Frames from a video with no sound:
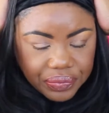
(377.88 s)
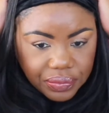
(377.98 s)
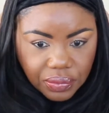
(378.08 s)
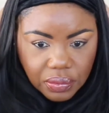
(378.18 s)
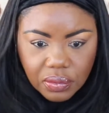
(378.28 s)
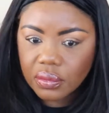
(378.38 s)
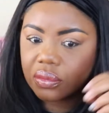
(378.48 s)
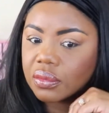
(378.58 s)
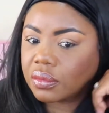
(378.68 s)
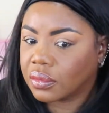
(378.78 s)

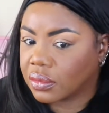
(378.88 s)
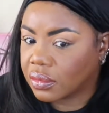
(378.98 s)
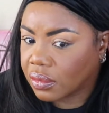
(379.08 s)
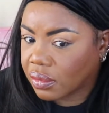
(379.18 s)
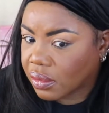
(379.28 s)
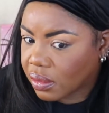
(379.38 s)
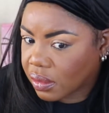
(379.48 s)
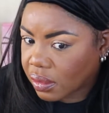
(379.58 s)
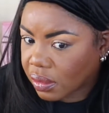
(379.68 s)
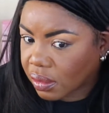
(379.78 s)

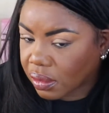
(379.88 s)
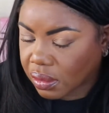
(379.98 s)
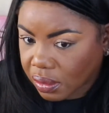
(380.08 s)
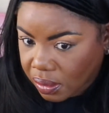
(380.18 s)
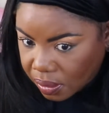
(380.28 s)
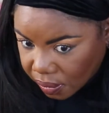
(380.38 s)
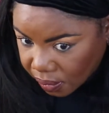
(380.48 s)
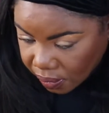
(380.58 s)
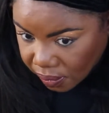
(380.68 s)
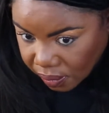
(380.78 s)

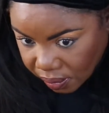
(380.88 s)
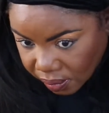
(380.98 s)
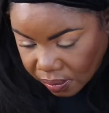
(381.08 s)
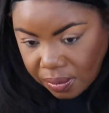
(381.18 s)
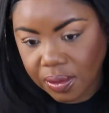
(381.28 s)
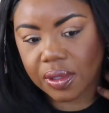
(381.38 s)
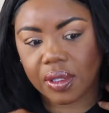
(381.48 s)
[no speech]